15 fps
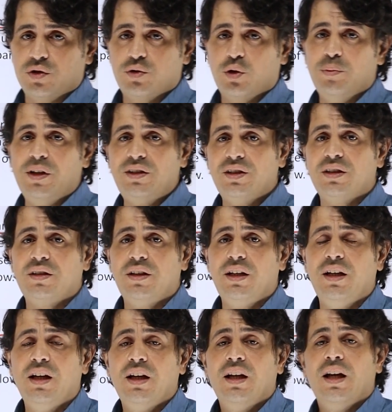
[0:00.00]
So
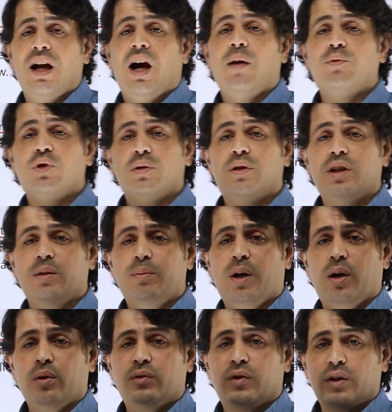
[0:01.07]
basically, I'm talking
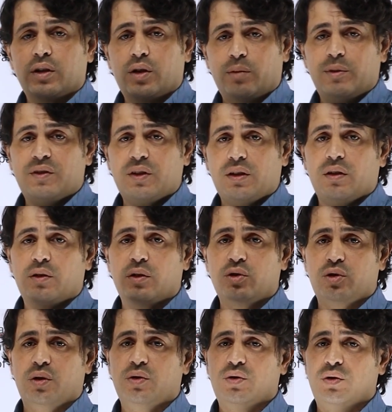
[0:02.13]
about grammatical
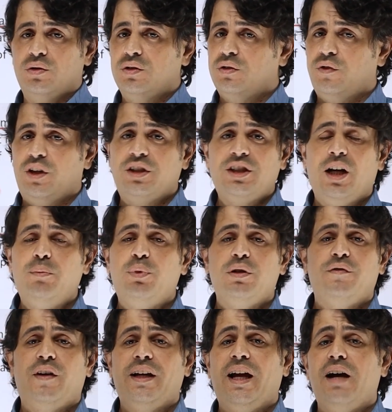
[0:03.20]
constructions. For example,
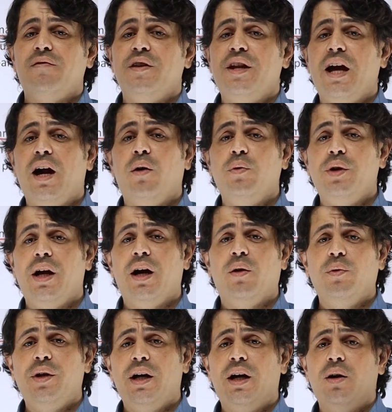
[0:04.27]
if I have a noun,
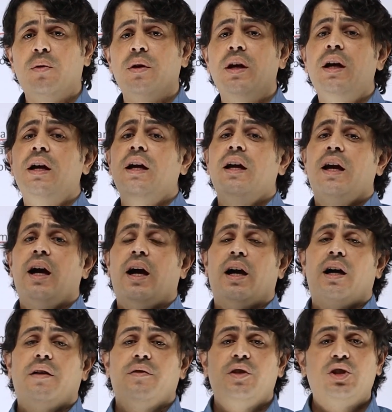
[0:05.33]

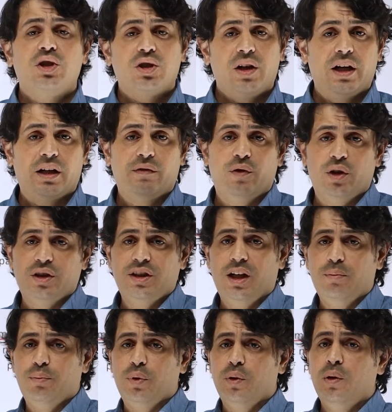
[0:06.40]
this is like, for
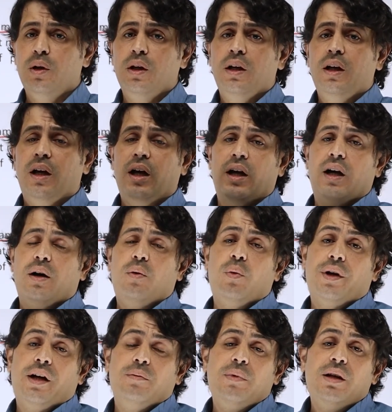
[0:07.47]
example,
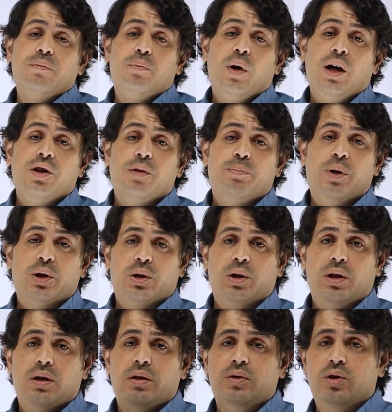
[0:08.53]
what I mean by the
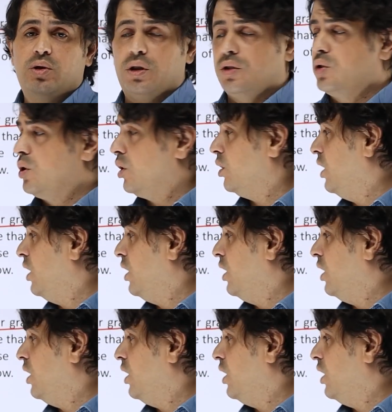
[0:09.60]
parallel structure.